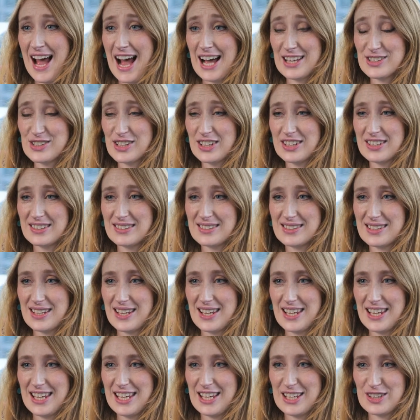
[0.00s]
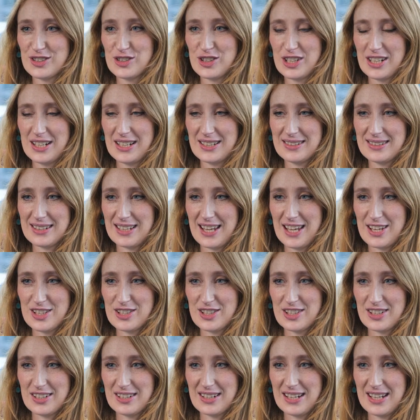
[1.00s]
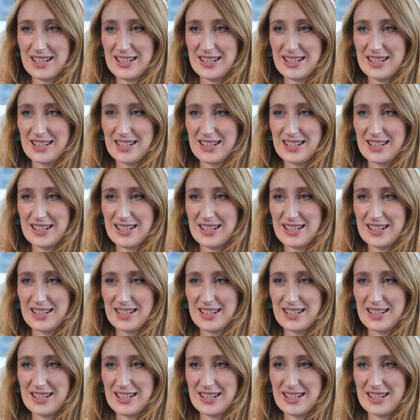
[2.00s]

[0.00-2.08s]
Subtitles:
As you can see, ESG litigation